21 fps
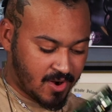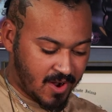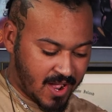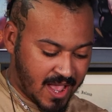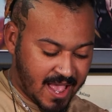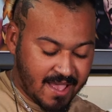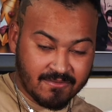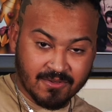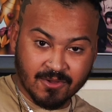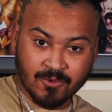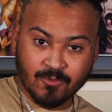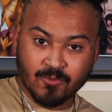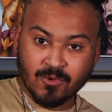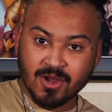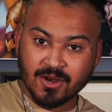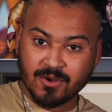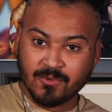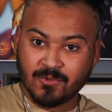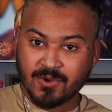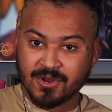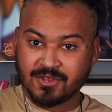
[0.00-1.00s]
having
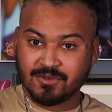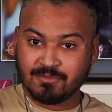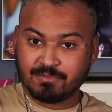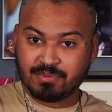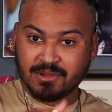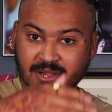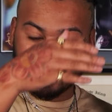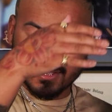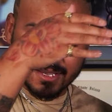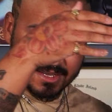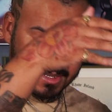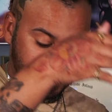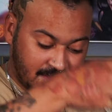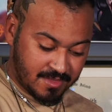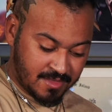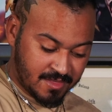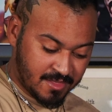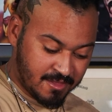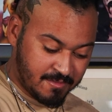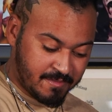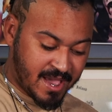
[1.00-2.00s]
one where you plug in
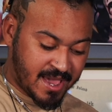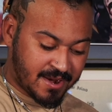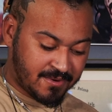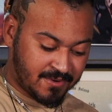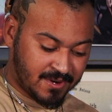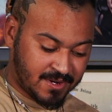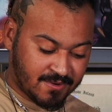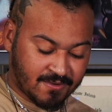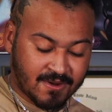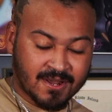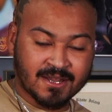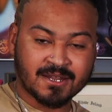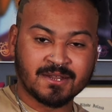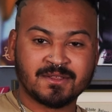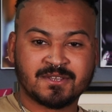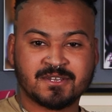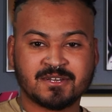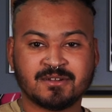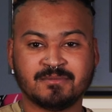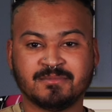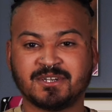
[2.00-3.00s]
the battery directly
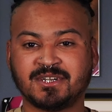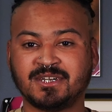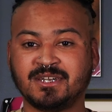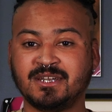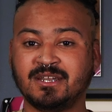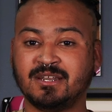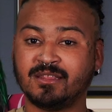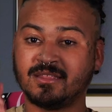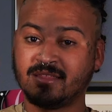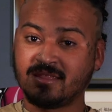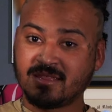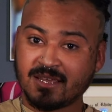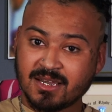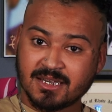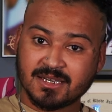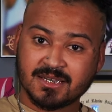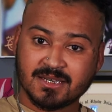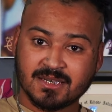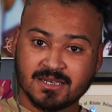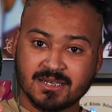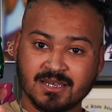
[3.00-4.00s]
to the machine,
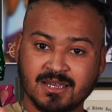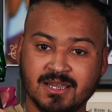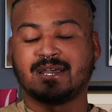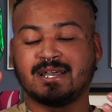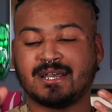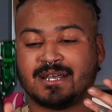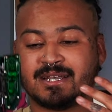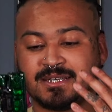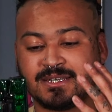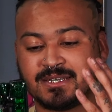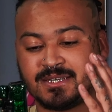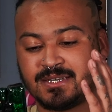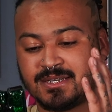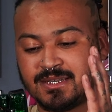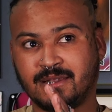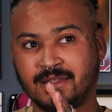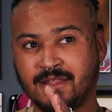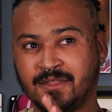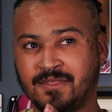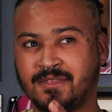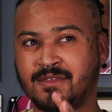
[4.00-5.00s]
this has
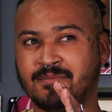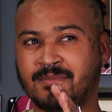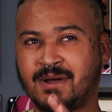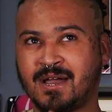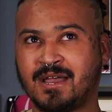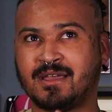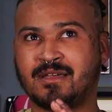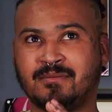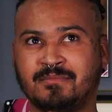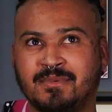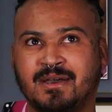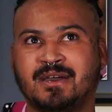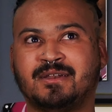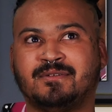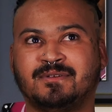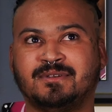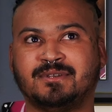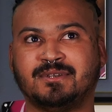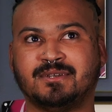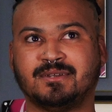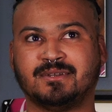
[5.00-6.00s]
lithium ion
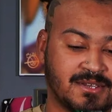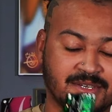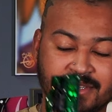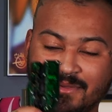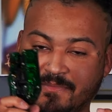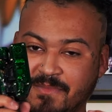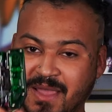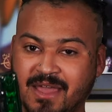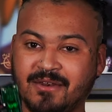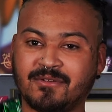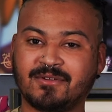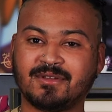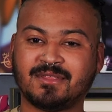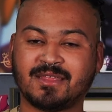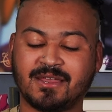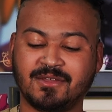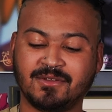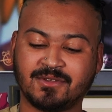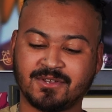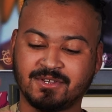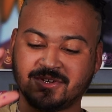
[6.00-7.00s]
batteries. It is a battery that
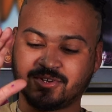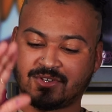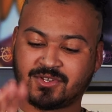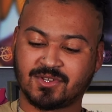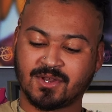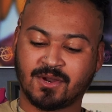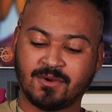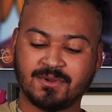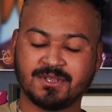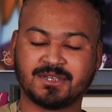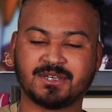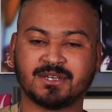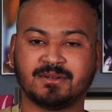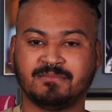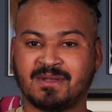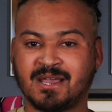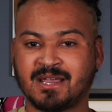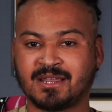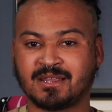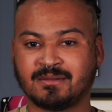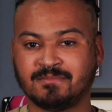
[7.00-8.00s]
you can just throw into the
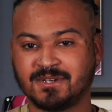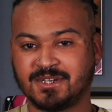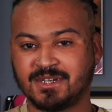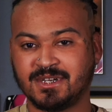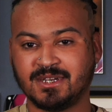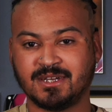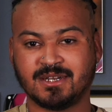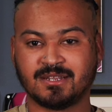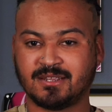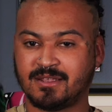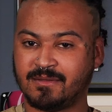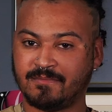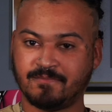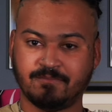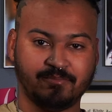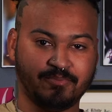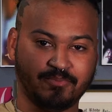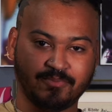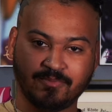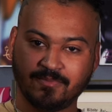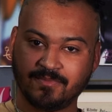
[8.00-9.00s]
back of the machine and then
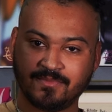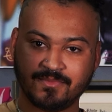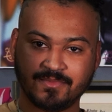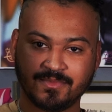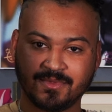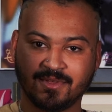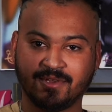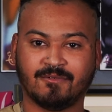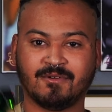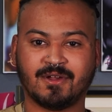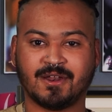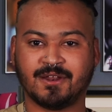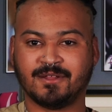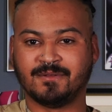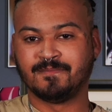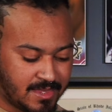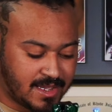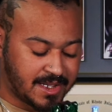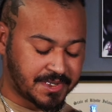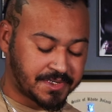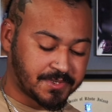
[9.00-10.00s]
you're running.
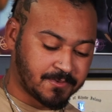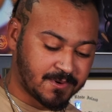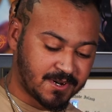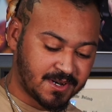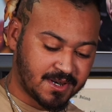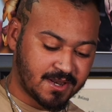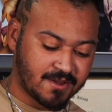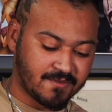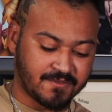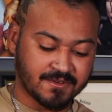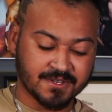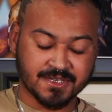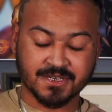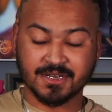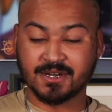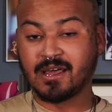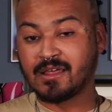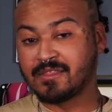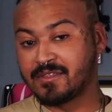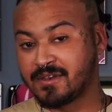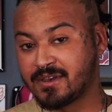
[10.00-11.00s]
That's one difference.
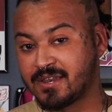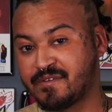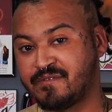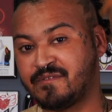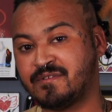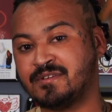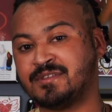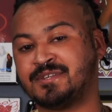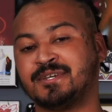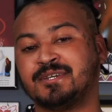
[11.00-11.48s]
Another difference